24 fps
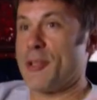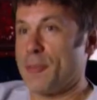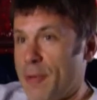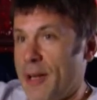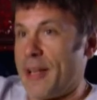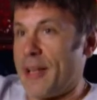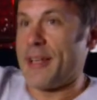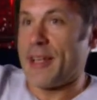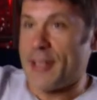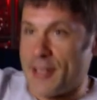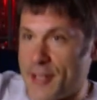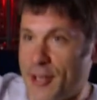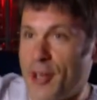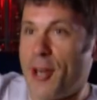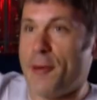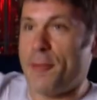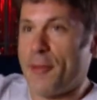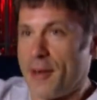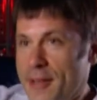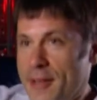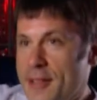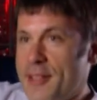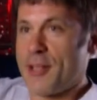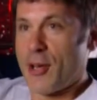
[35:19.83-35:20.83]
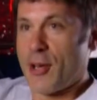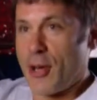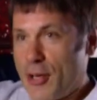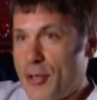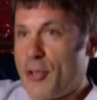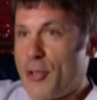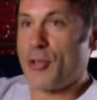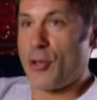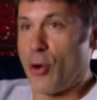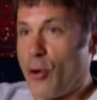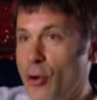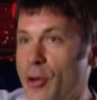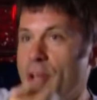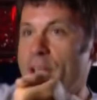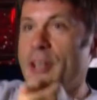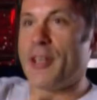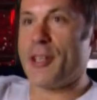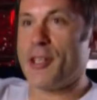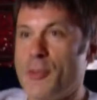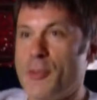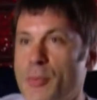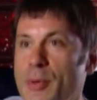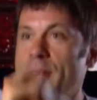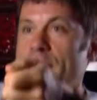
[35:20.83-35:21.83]
playing guitar by the side of the donkey
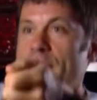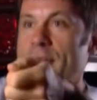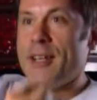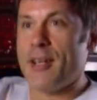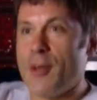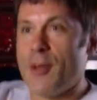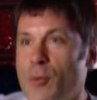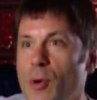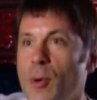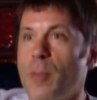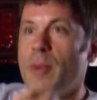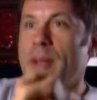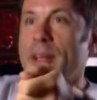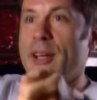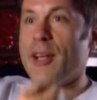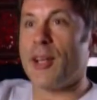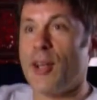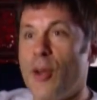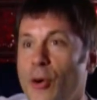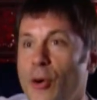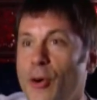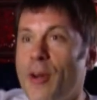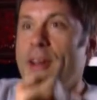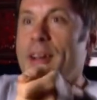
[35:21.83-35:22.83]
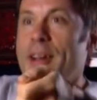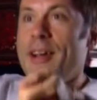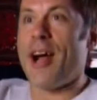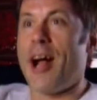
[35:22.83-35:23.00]
as we wobbling along.